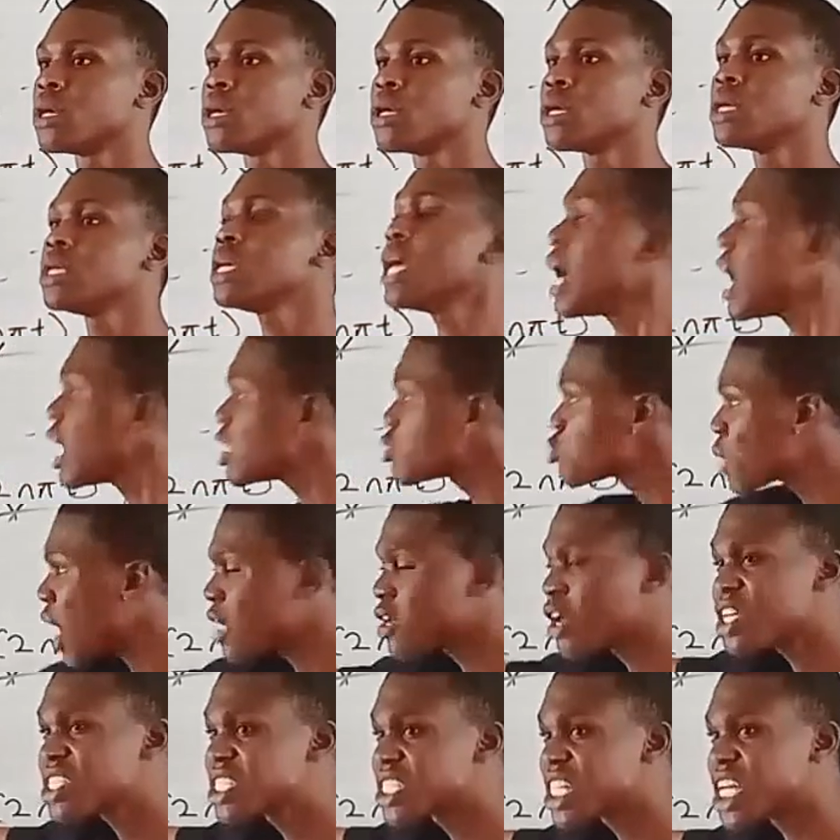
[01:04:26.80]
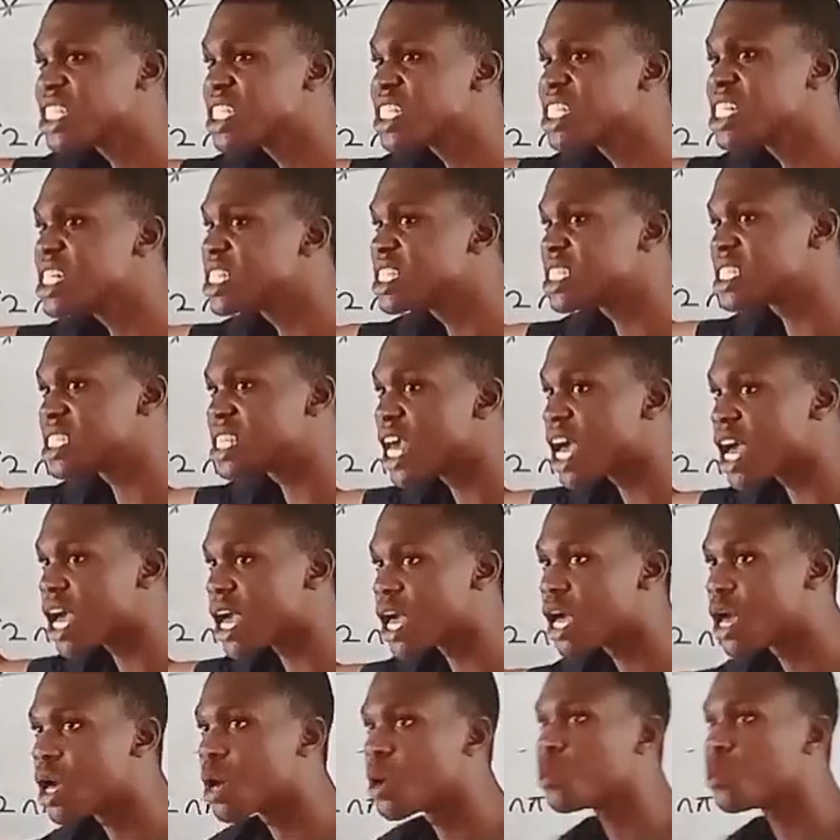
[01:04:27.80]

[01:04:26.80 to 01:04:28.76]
Yes, we are not changing it here.